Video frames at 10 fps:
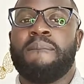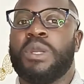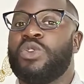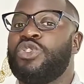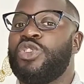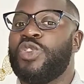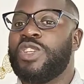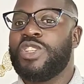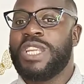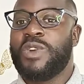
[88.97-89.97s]
because you're
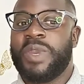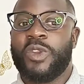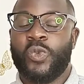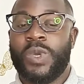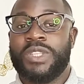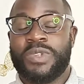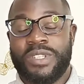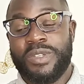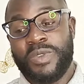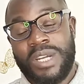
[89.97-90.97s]
not knowing what to
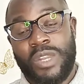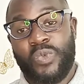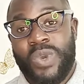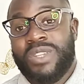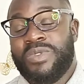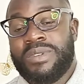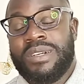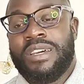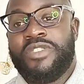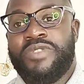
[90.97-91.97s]
do and what to
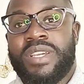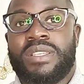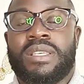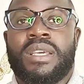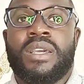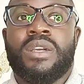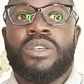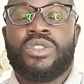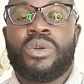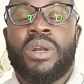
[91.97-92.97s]
address.
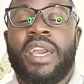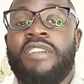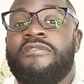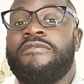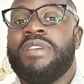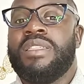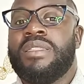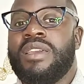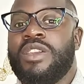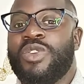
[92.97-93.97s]
So
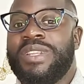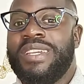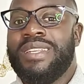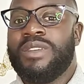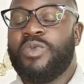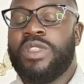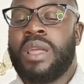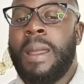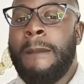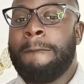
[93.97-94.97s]
everything you're dealing with
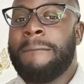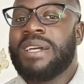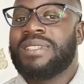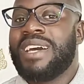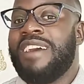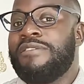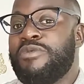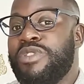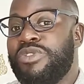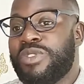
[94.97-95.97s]
must have a
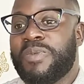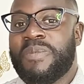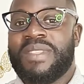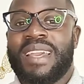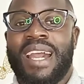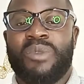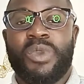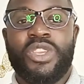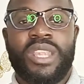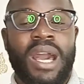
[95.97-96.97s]
reason. And
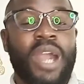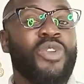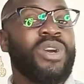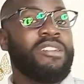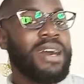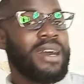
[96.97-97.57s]
when you